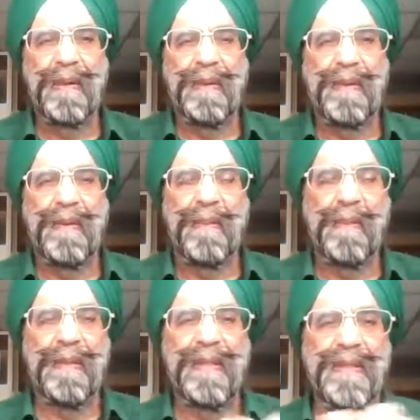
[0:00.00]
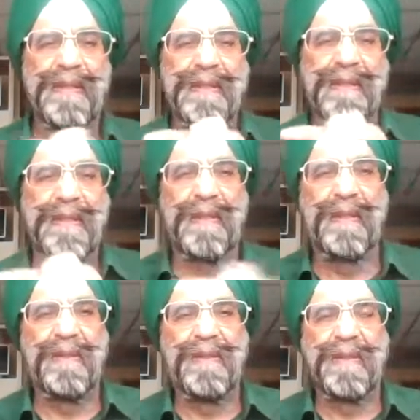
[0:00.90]
Now, there is a
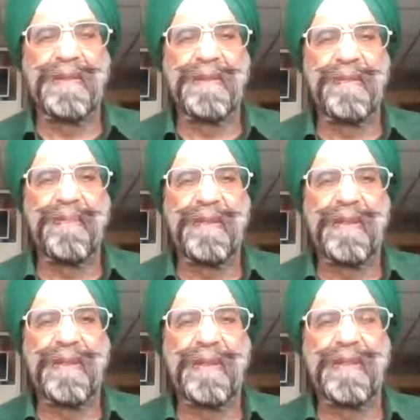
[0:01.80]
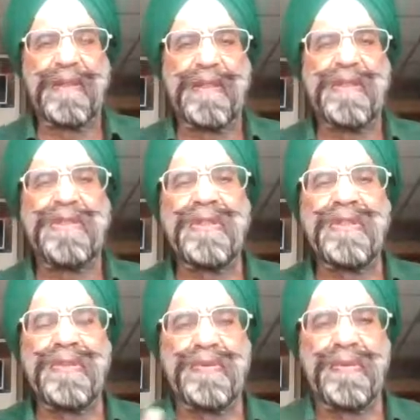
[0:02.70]
Rahau verse in addition
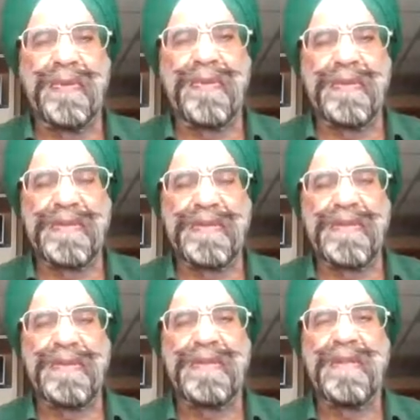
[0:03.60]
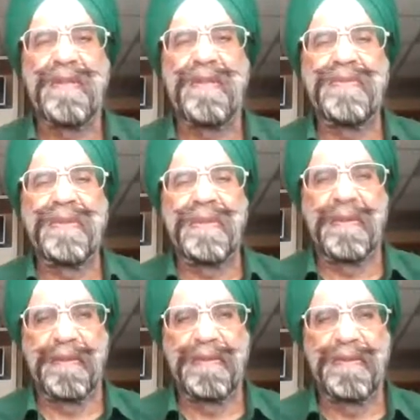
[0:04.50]
to 4 verses of the
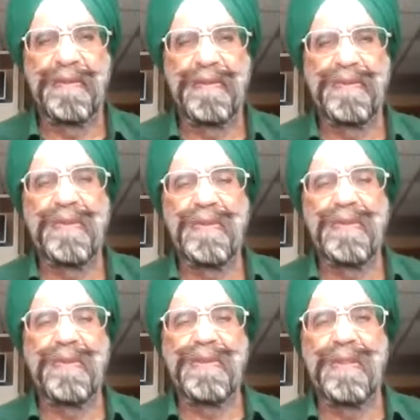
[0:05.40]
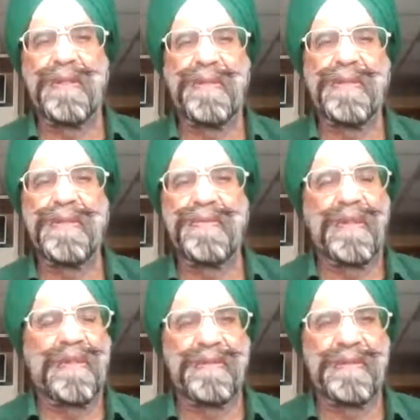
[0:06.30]
Shabad. So in total now it is
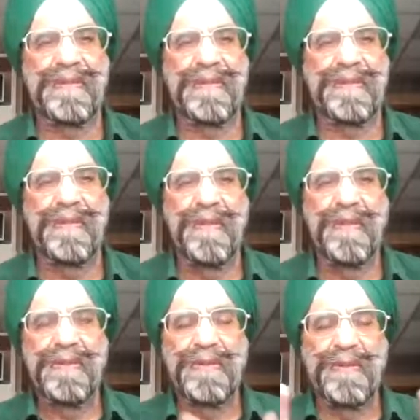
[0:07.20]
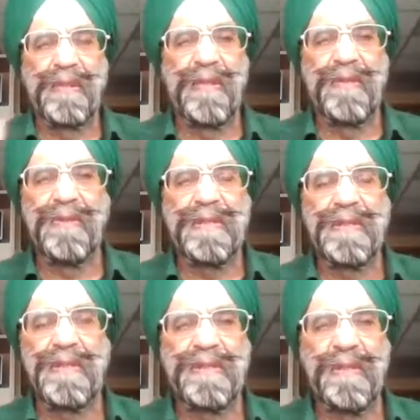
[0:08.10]
5 verses. So Rahau verse
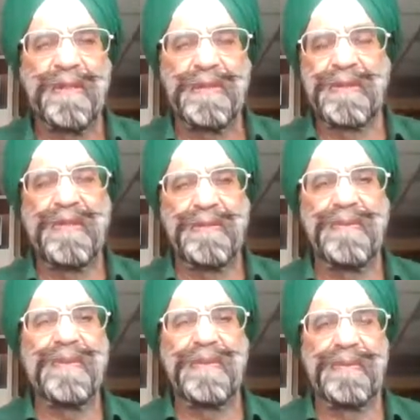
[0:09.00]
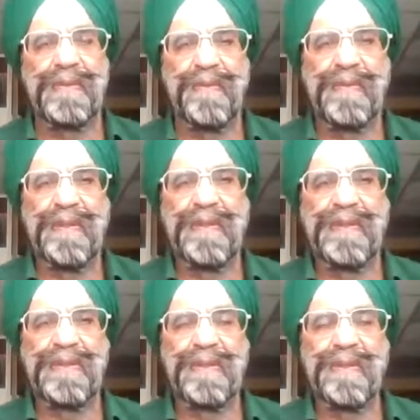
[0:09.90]
is not counted
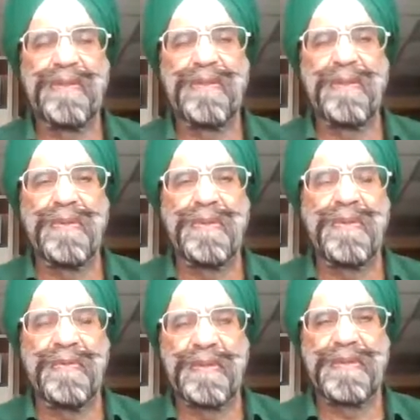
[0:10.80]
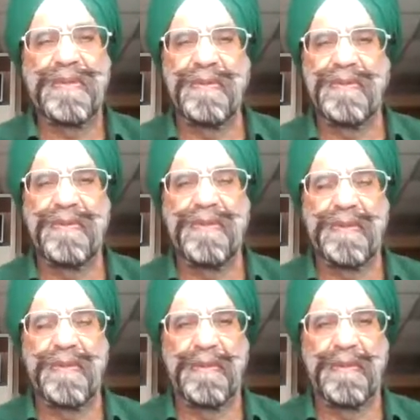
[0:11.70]
into the total verses of the
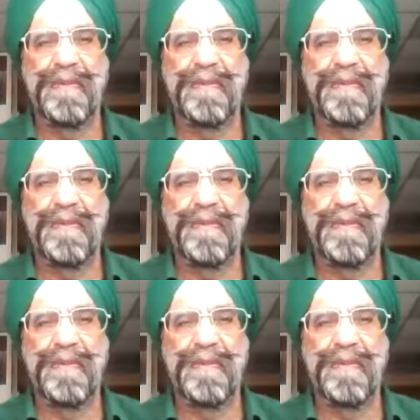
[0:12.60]
Shabad.